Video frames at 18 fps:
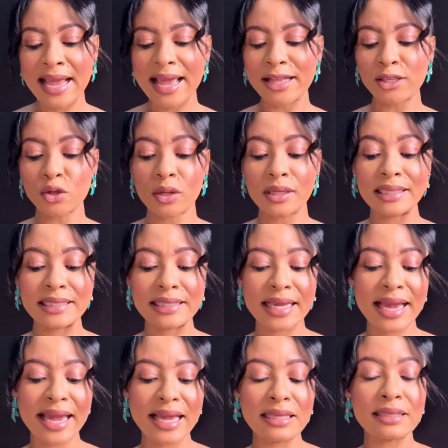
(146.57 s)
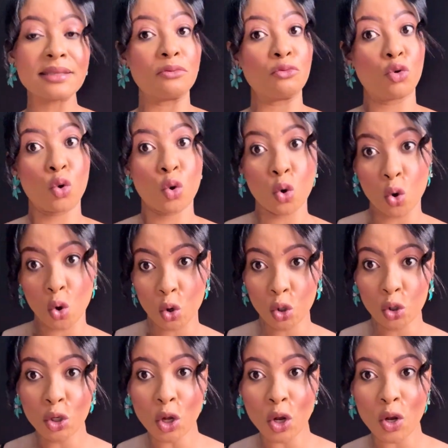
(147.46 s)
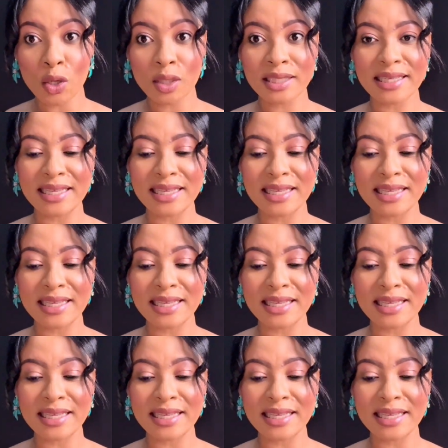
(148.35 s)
it contains coconut,